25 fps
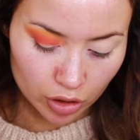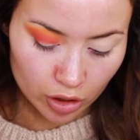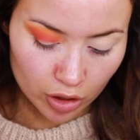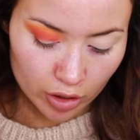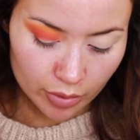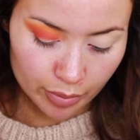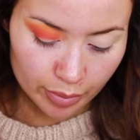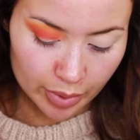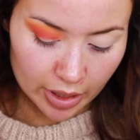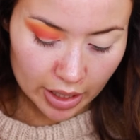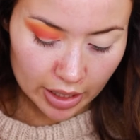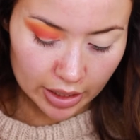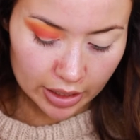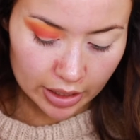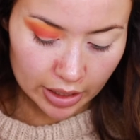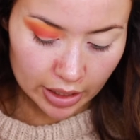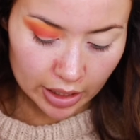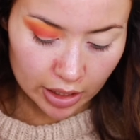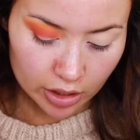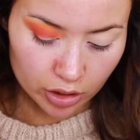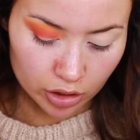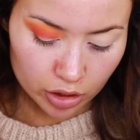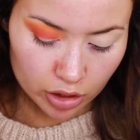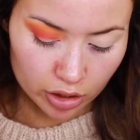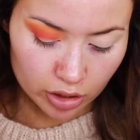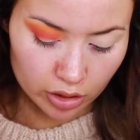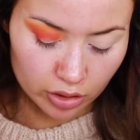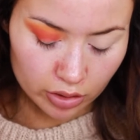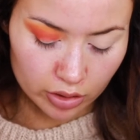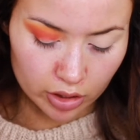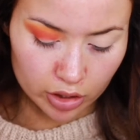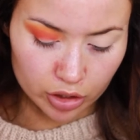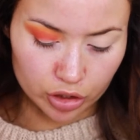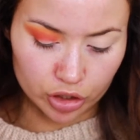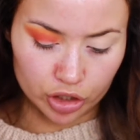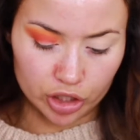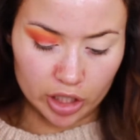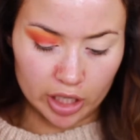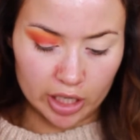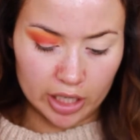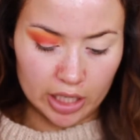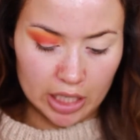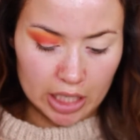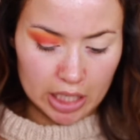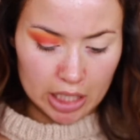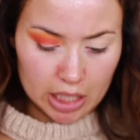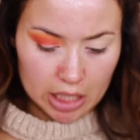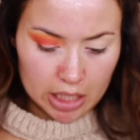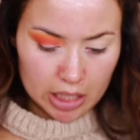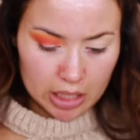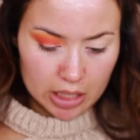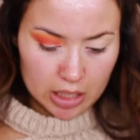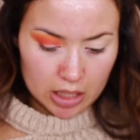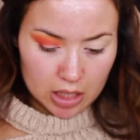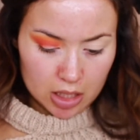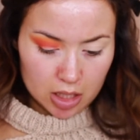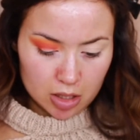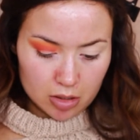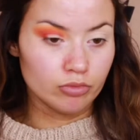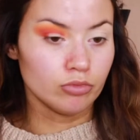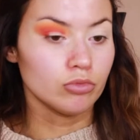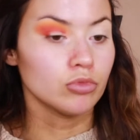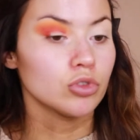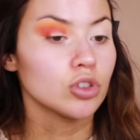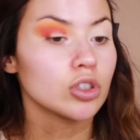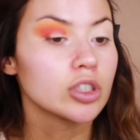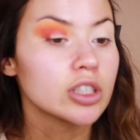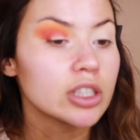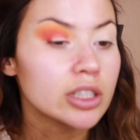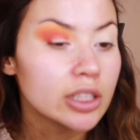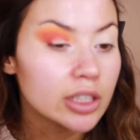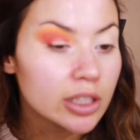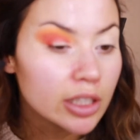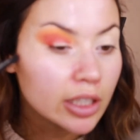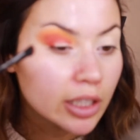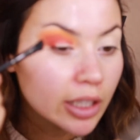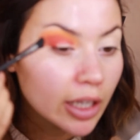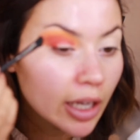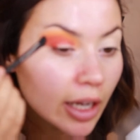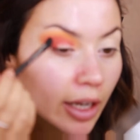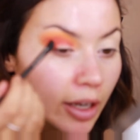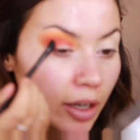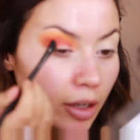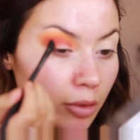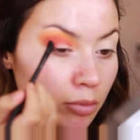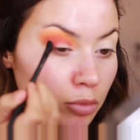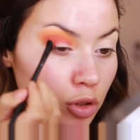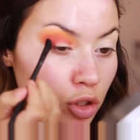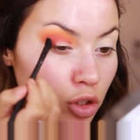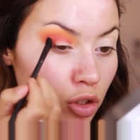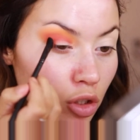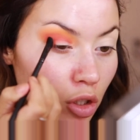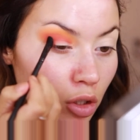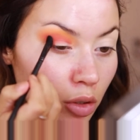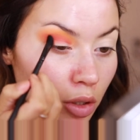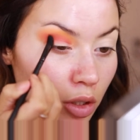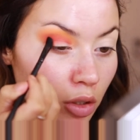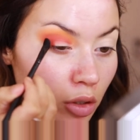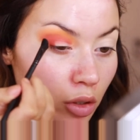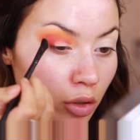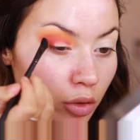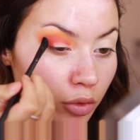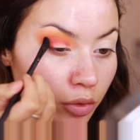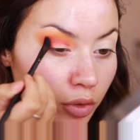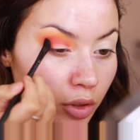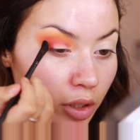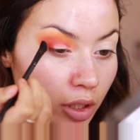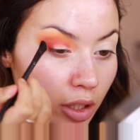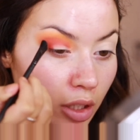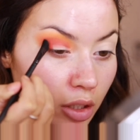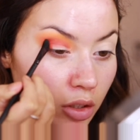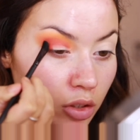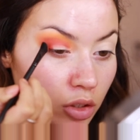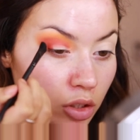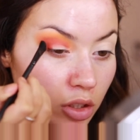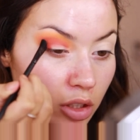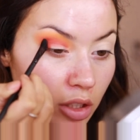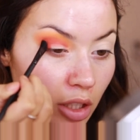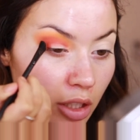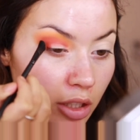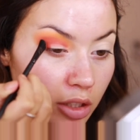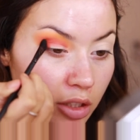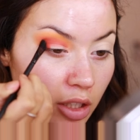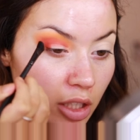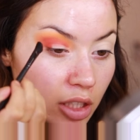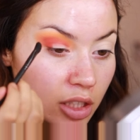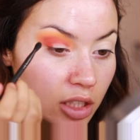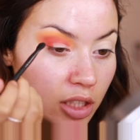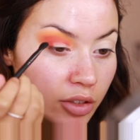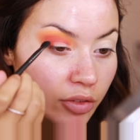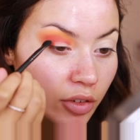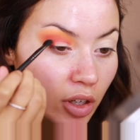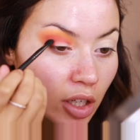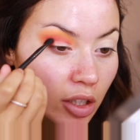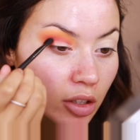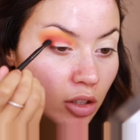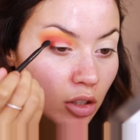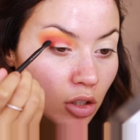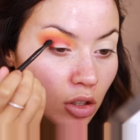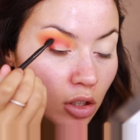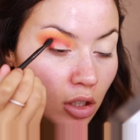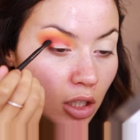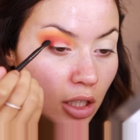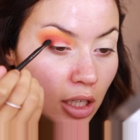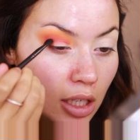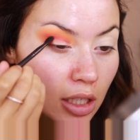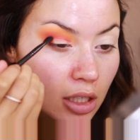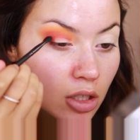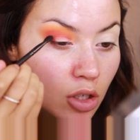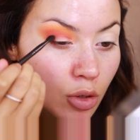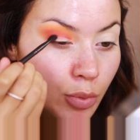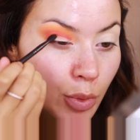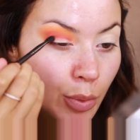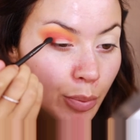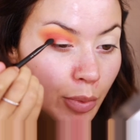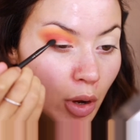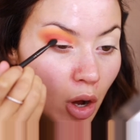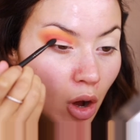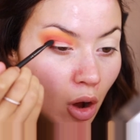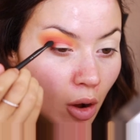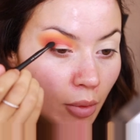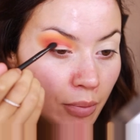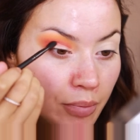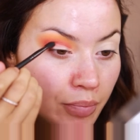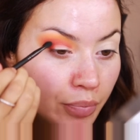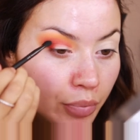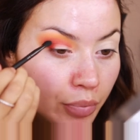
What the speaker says: going back into the shade Rusted again. I'm just going over that just to intensify the colour a little bit more.